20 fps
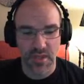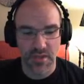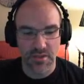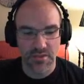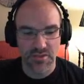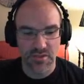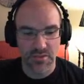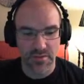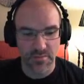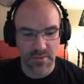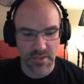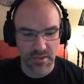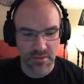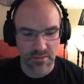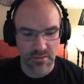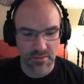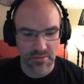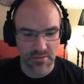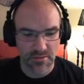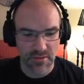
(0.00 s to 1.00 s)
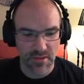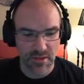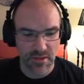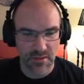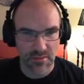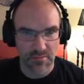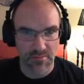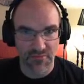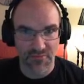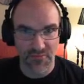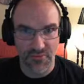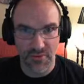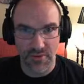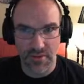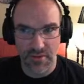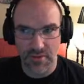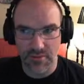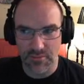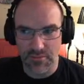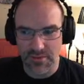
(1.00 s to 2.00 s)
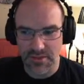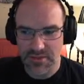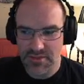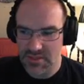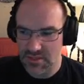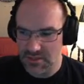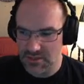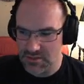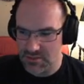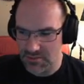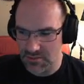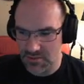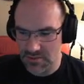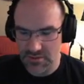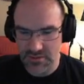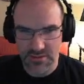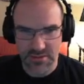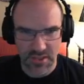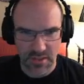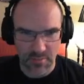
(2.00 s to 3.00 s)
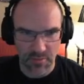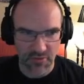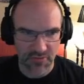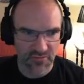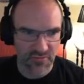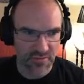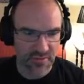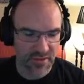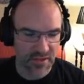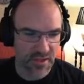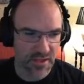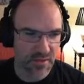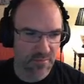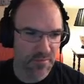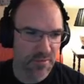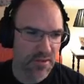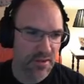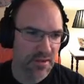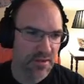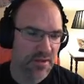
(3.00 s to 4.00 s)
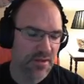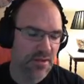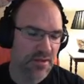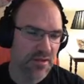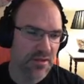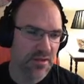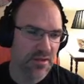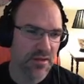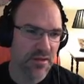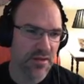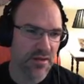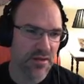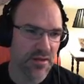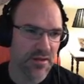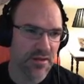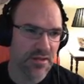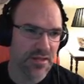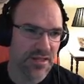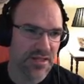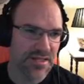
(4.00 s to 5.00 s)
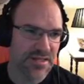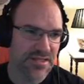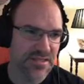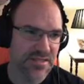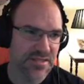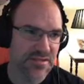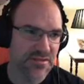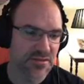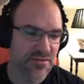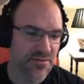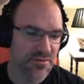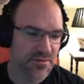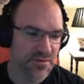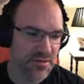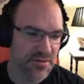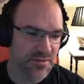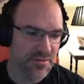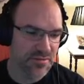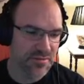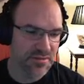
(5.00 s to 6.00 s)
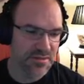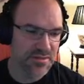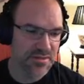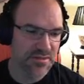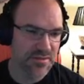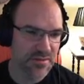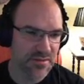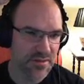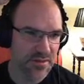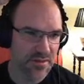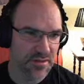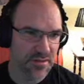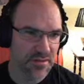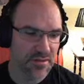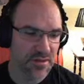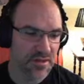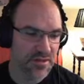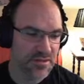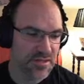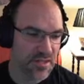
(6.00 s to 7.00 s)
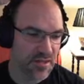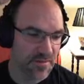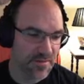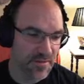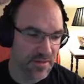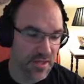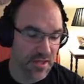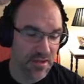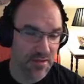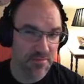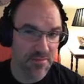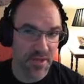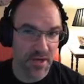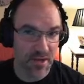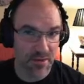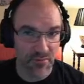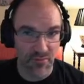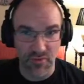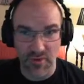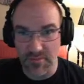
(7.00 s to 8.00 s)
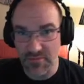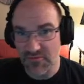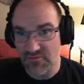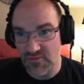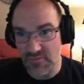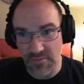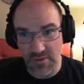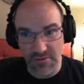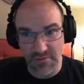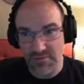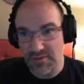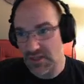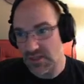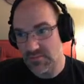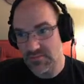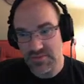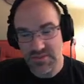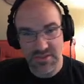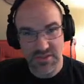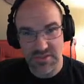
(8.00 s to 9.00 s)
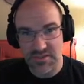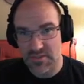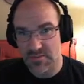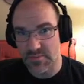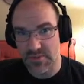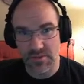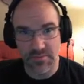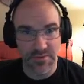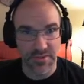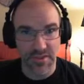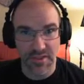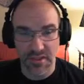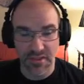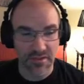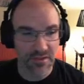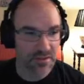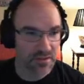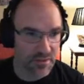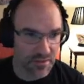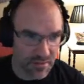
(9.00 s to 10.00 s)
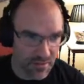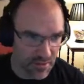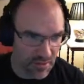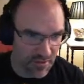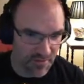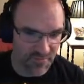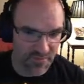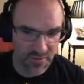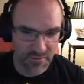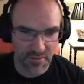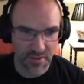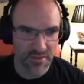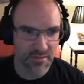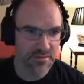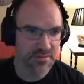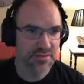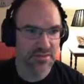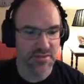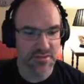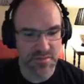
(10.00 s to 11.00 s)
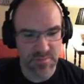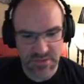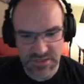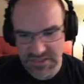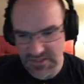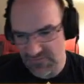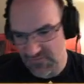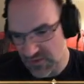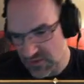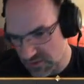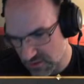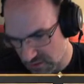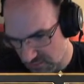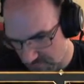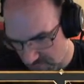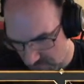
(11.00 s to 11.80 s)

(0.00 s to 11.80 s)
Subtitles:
So the main thing before I can release any sort of demo for the game is currently there's content in the game that I ripped from other games just to be able to get off the ground. So specifically,